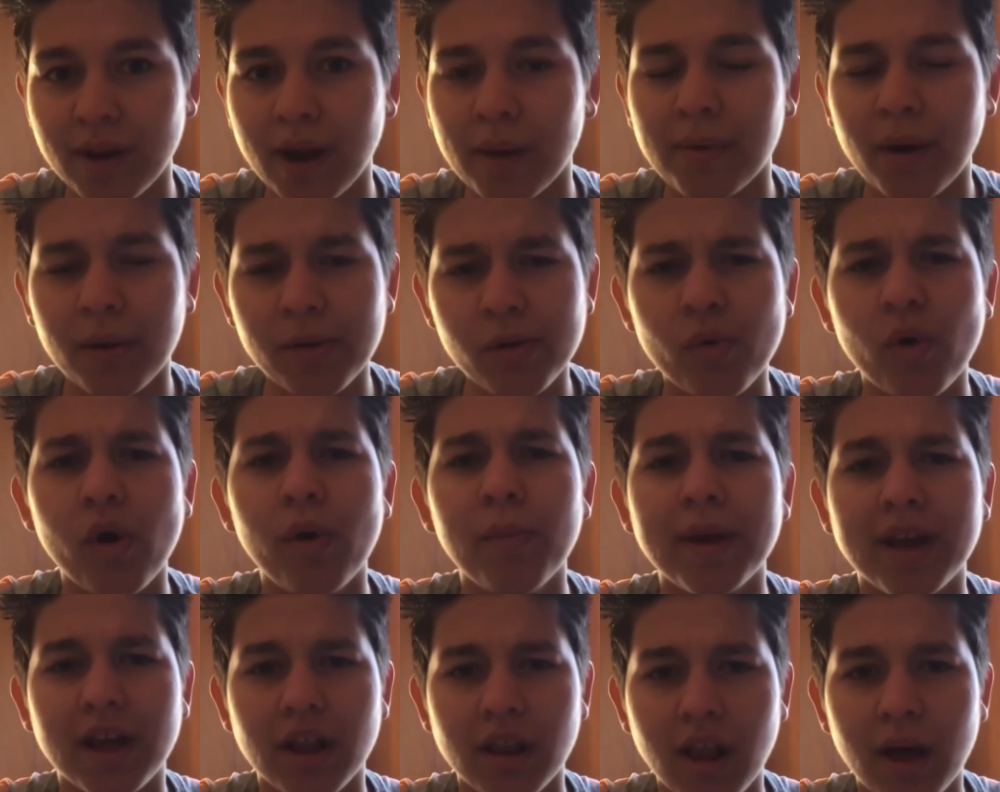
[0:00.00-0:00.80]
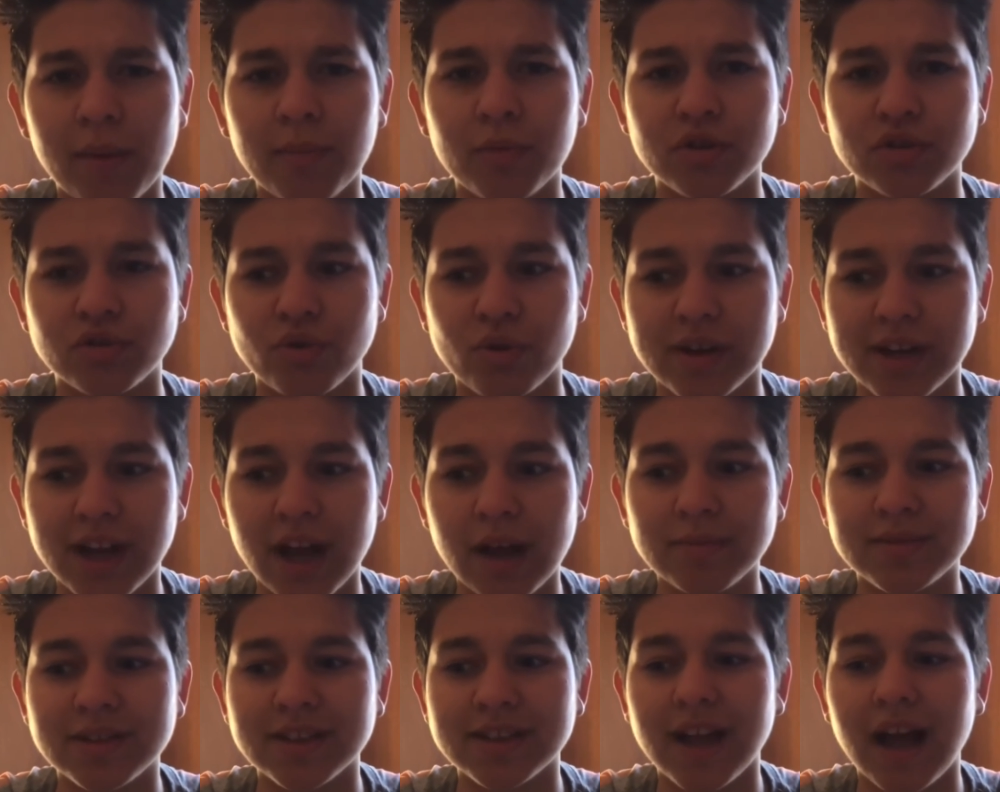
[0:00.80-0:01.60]
And I probably will make a lot more story
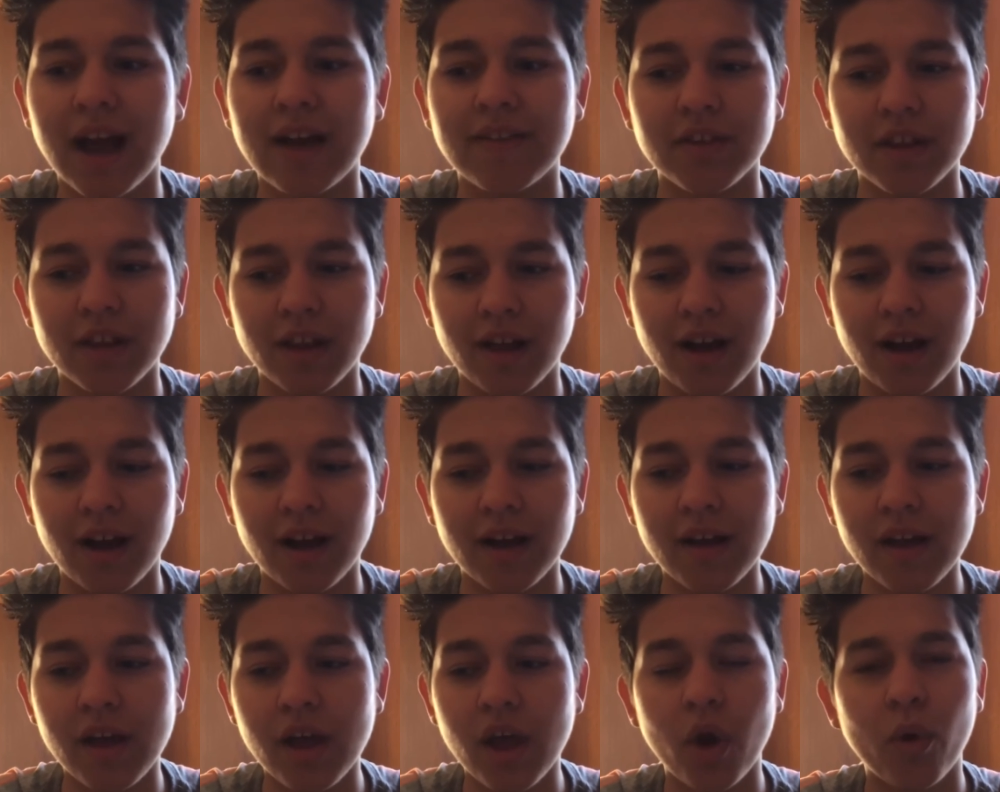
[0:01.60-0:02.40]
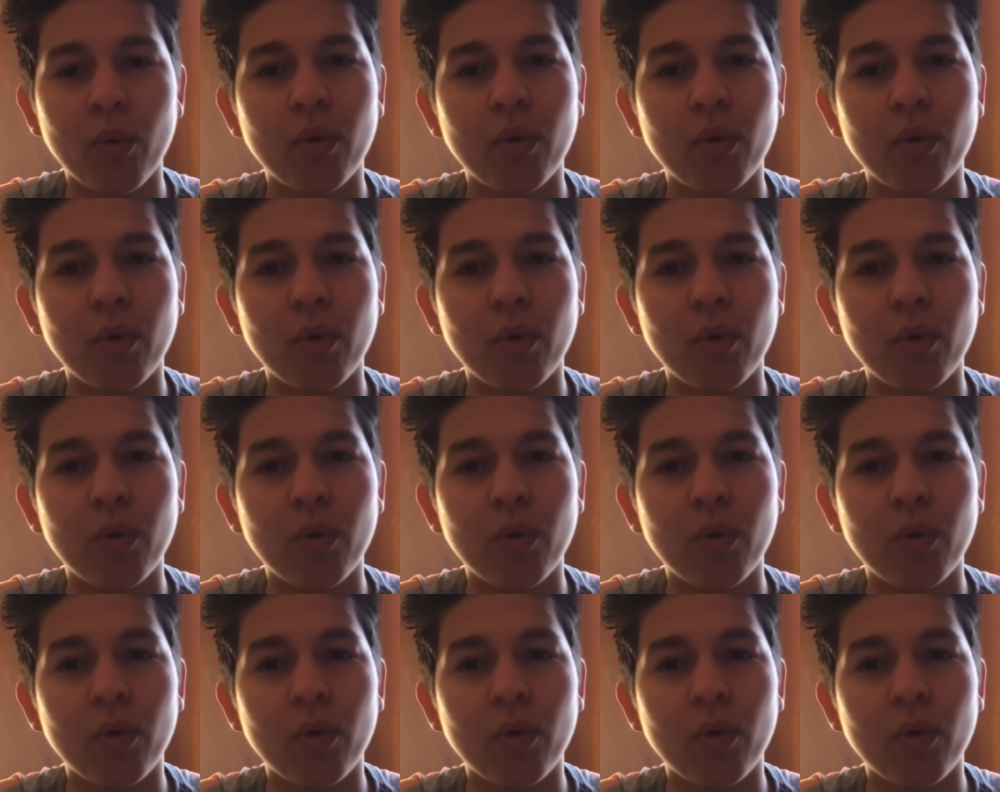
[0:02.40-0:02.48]
times because I have a lot.